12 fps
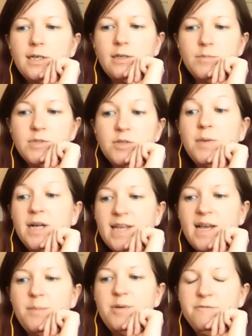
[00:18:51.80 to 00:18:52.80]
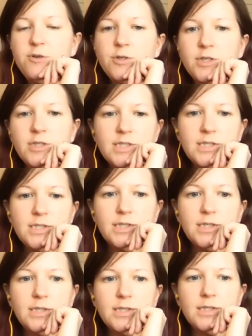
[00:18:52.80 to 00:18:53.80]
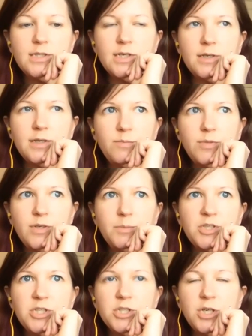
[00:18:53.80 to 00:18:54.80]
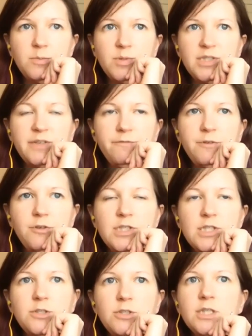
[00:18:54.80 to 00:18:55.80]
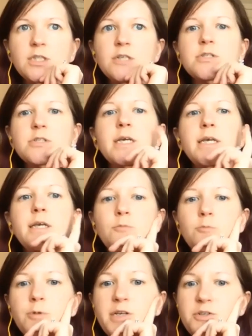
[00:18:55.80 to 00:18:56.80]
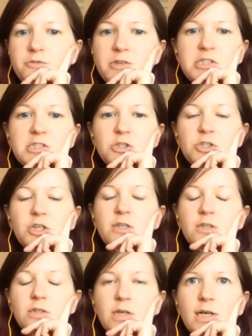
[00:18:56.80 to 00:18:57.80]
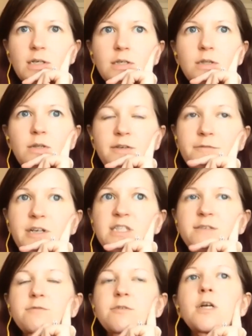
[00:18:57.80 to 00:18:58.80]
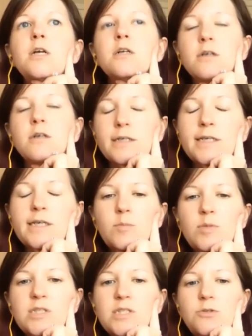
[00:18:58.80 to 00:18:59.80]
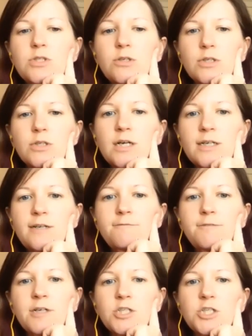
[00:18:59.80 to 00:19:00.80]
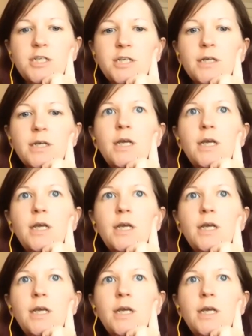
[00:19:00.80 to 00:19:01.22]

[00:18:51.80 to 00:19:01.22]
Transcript: So my lab, of course, is pretty much 100% focused on neuropsych. We do research on the effects of chronic cannabis use on cognitive functioning,